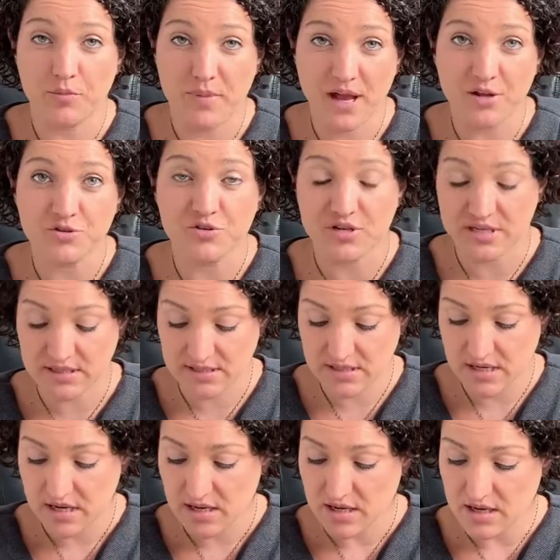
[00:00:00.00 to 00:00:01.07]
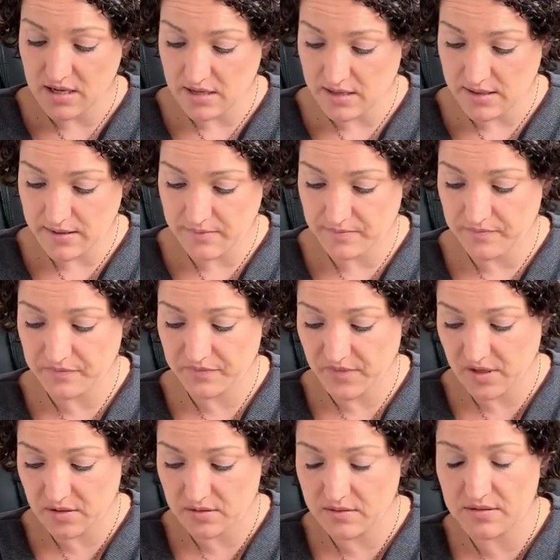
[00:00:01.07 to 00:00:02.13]
boundaries.
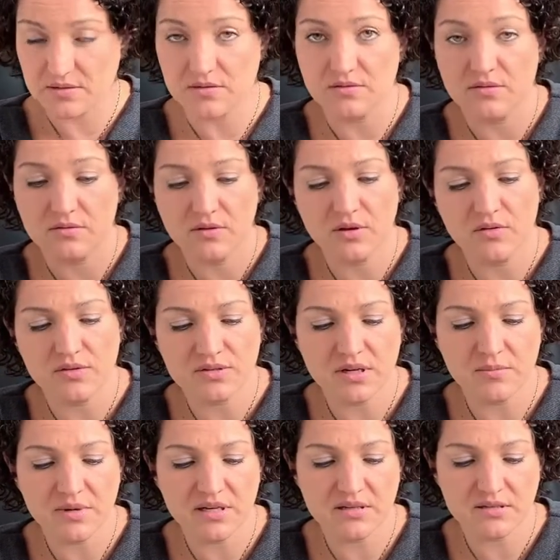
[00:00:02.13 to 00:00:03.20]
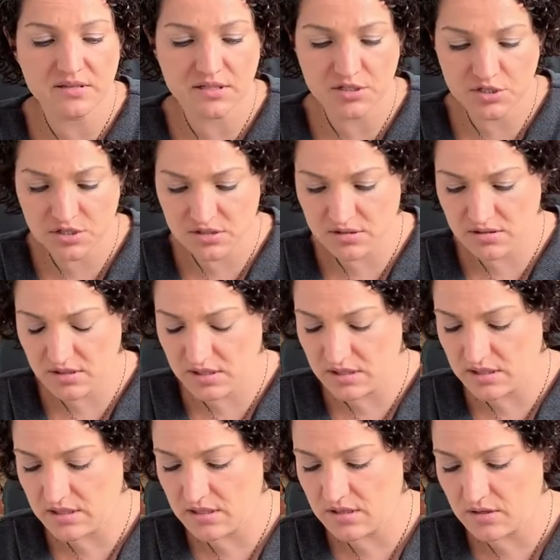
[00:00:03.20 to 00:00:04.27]
There's going to be a decision.
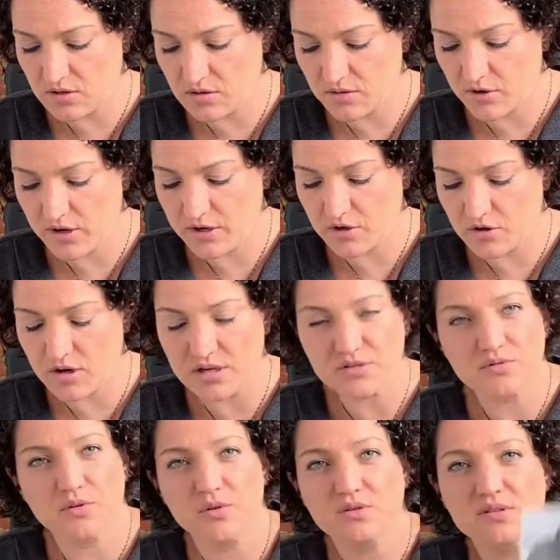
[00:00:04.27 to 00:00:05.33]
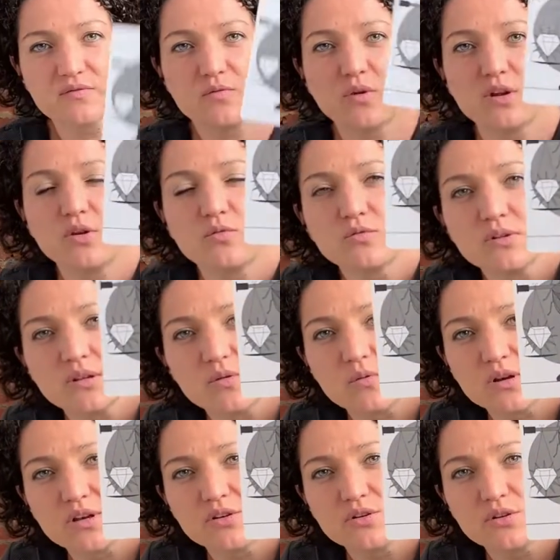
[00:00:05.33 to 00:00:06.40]
You're at a crossroads of what you really
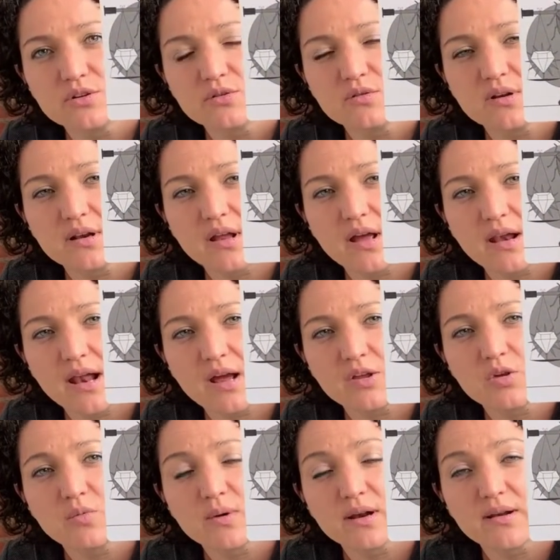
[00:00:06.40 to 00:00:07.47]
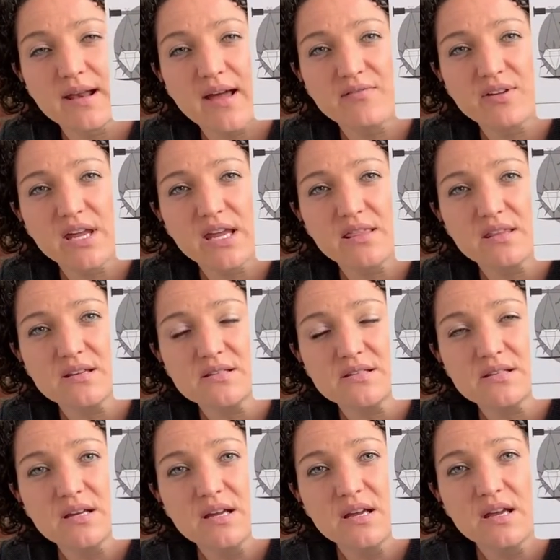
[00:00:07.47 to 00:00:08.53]
want to do and how you want to navigate this.
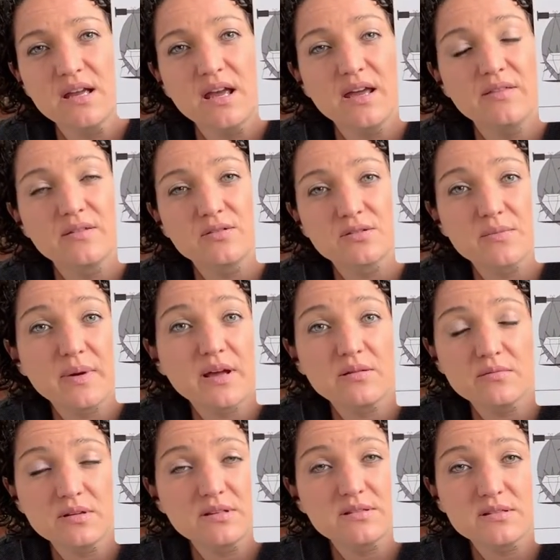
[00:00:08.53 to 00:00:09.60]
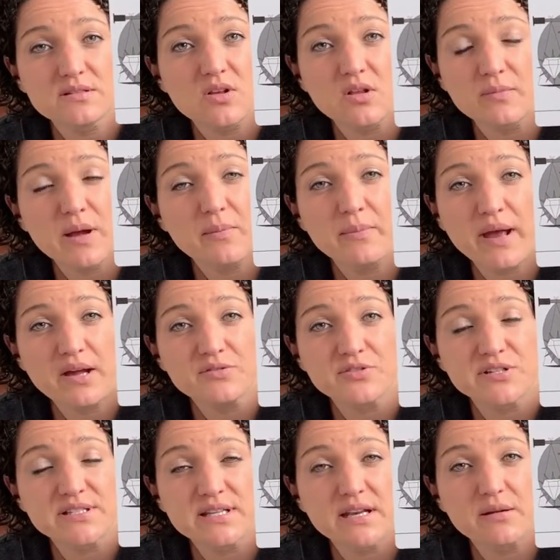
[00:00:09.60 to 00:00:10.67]
And this is all about
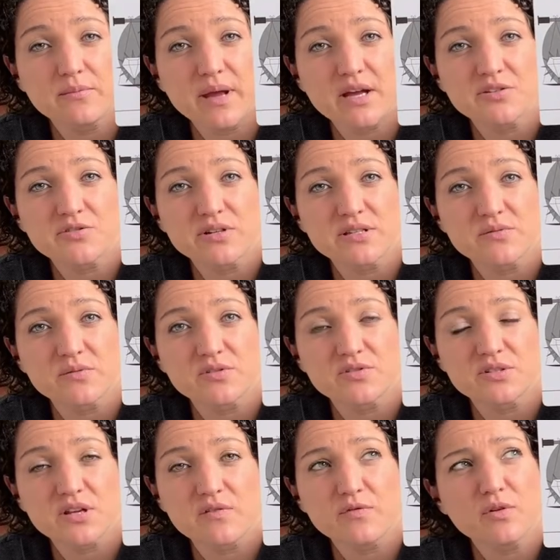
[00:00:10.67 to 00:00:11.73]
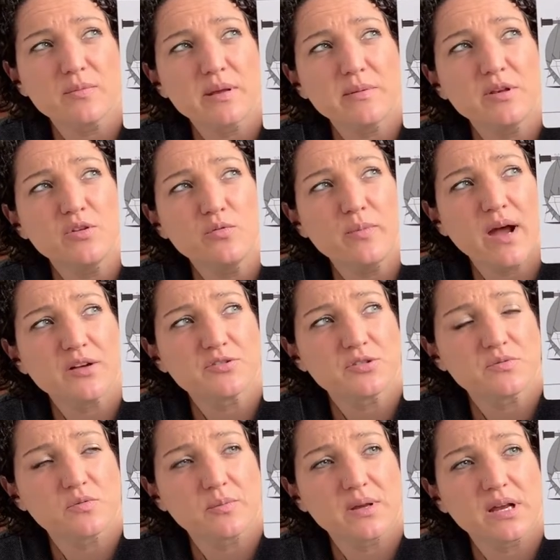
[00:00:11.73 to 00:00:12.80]
boundaries, setting boundaries with yourself, or maybe new boundaries
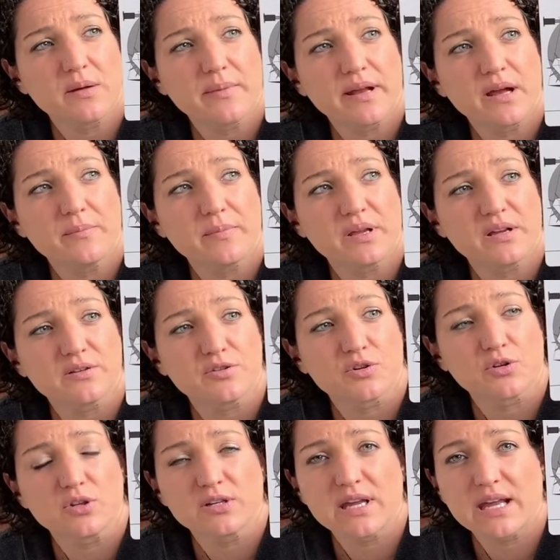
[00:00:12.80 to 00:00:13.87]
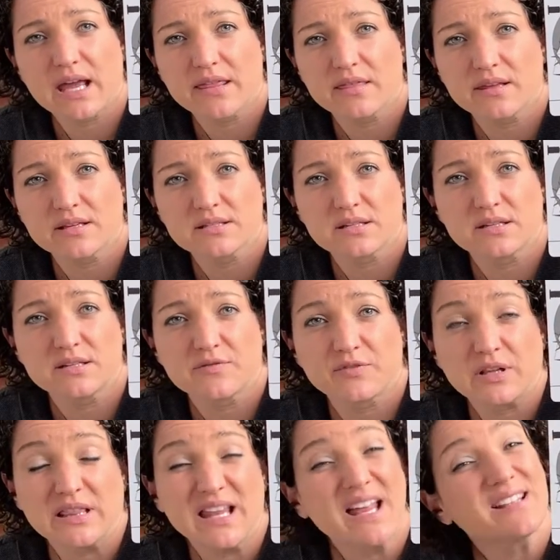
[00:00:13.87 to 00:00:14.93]
will be coming up because you're looking at things in a
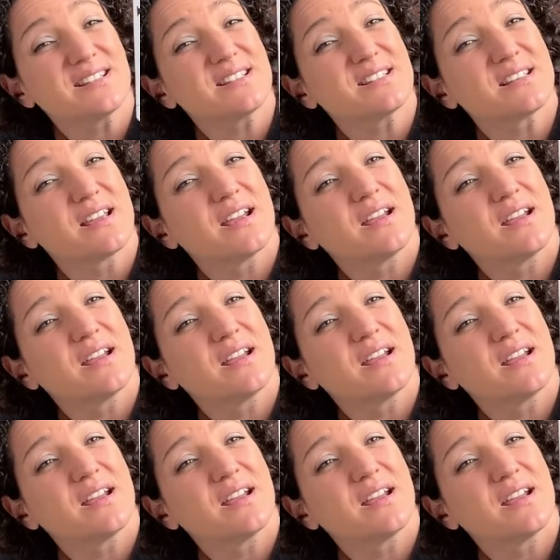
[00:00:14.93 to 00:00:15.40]
different lens.